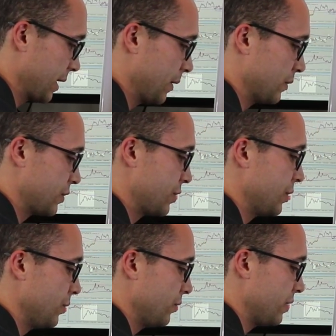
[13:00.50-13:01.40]
goes
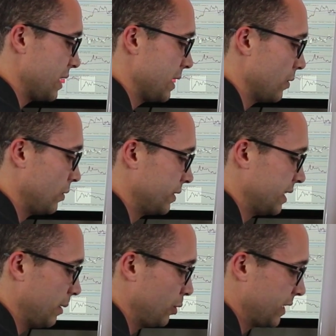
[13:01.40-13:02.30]
to the old
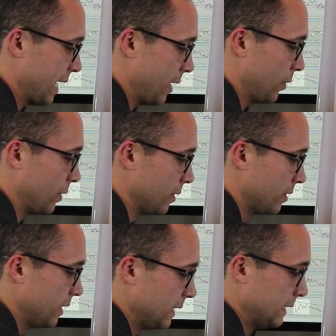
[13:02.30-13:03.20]
double down.
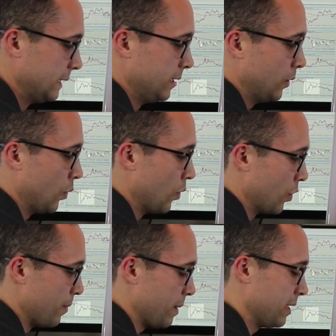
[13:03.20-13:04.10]

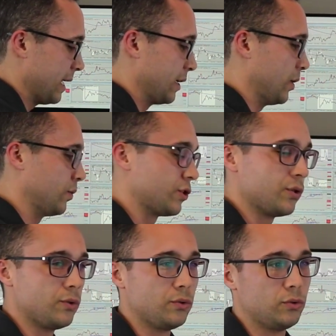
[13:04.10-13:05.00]
Or maybe they go
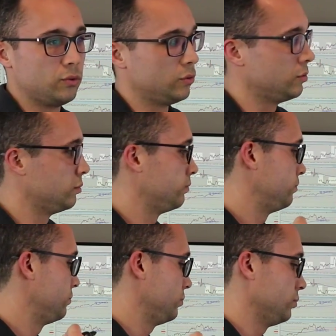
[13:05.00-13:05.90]
to,
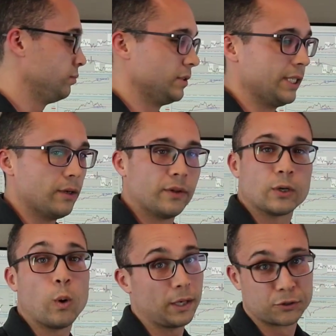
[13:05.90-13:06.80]
you know, the
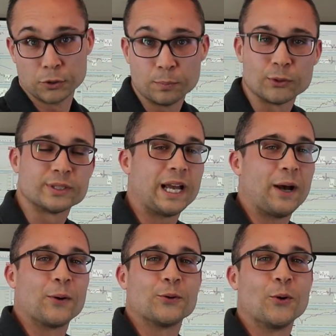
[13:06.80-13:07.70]
quadruple
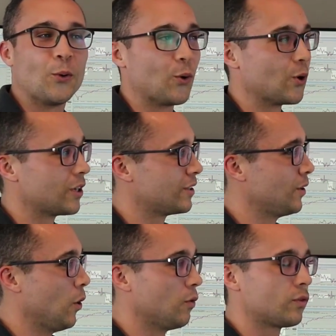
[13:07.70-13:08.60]
down, or
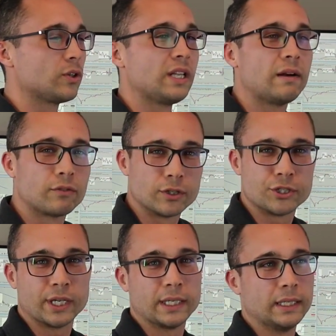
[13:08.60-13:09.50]
over
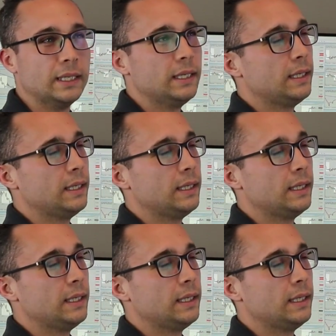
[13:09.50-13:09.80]
leveraging,